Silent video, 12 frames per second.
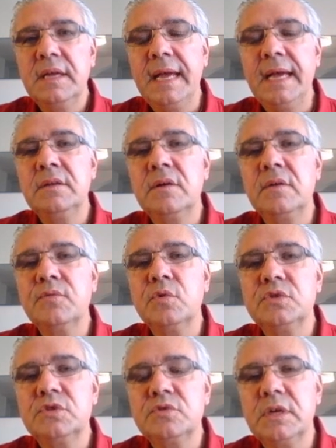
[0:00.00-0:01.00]
And of
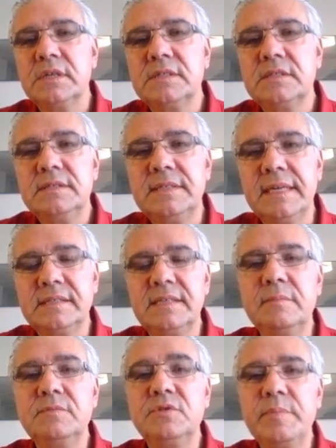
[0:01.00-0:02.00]
course, trust takes
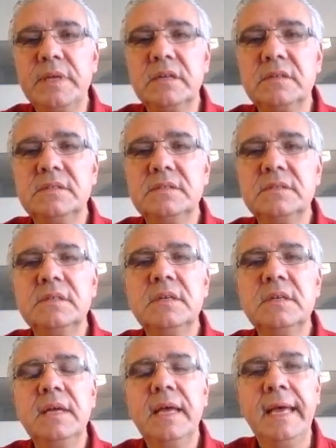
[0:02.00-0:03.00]
time to build,
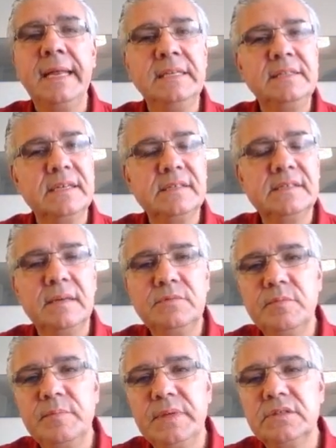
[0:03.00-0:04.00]
and it takes time
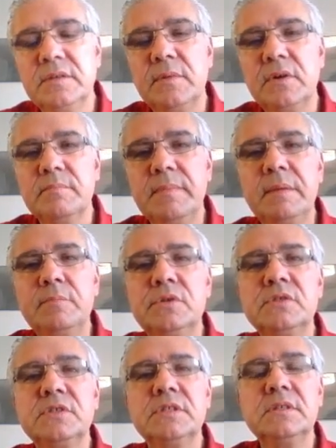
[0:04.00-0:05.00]
to build among
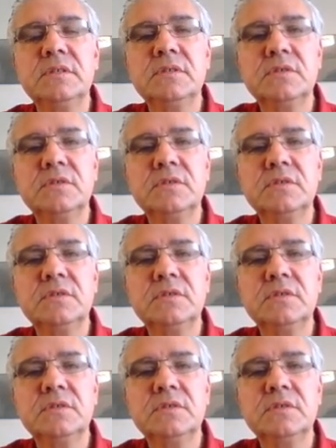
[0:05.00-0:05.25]
members.